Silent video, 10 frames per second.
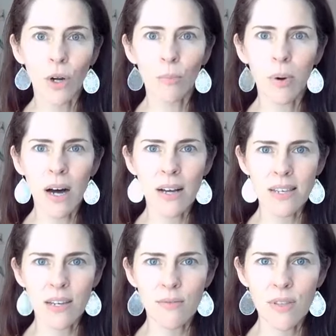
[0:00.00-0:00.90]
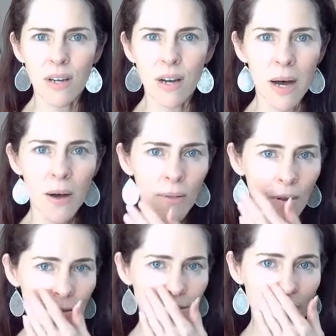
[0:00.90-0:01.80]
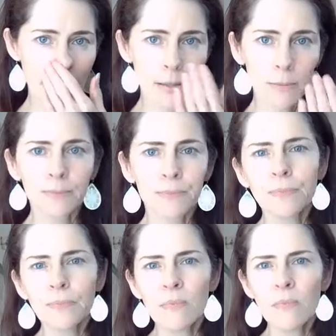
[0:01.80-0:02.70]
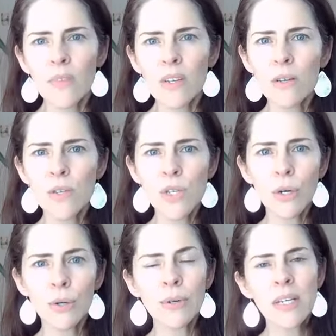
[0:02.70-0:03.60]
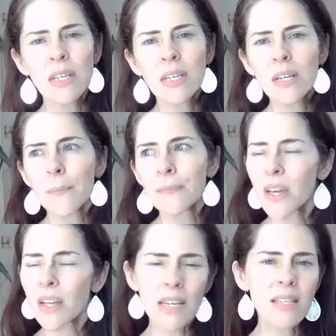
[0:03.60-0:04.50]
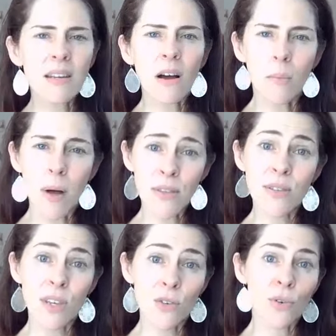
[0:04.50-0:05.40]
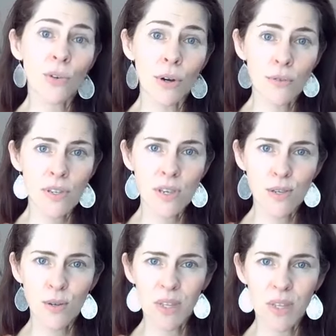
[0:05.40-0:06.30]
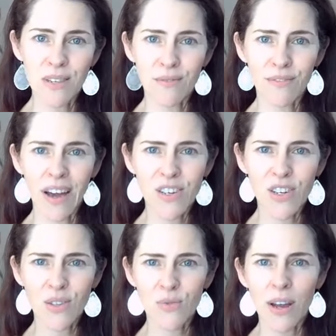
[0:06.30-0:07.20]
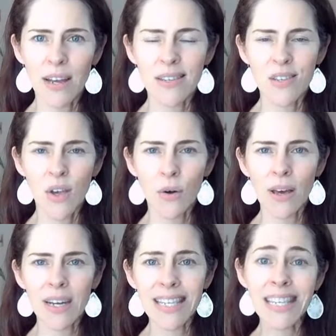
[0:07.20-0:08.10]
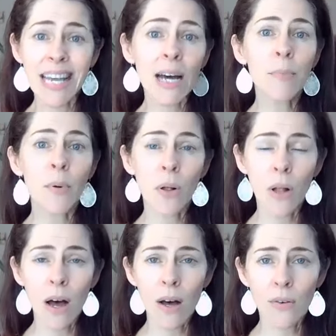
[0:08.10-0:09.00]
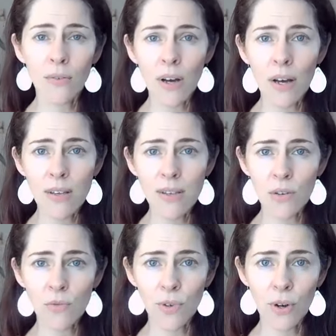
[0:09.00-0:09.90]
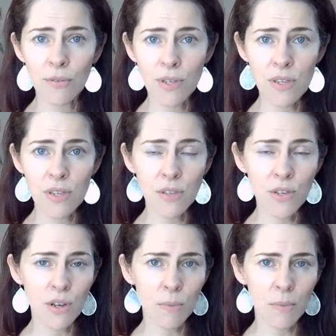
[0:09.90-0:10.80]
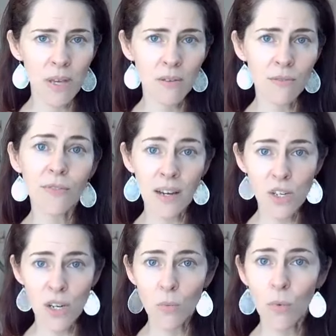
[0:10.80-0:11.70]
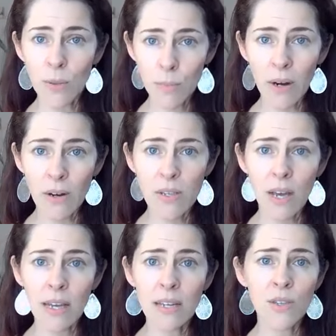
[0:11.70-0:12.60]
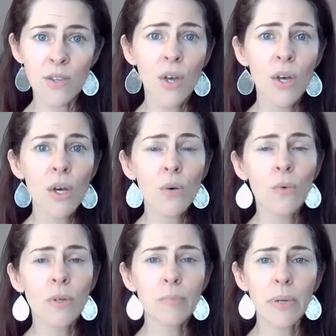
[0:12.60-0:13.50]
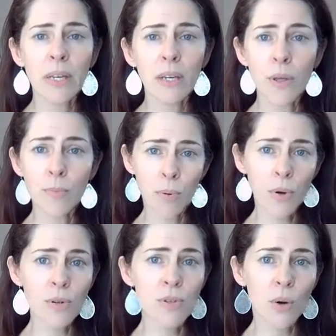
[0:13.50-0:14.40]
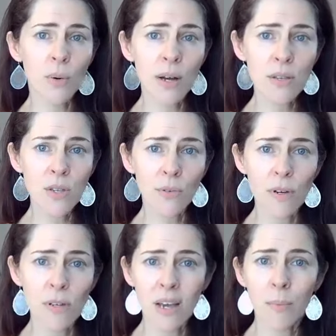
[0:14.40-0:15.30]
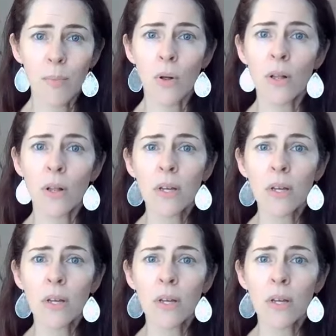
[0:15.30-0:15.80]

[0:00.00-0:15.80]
positives that come out of that. So let's talk about the central nervous system, these infections, right? So an example of a central nervous system infection with parasites would be with protozoa. So for example,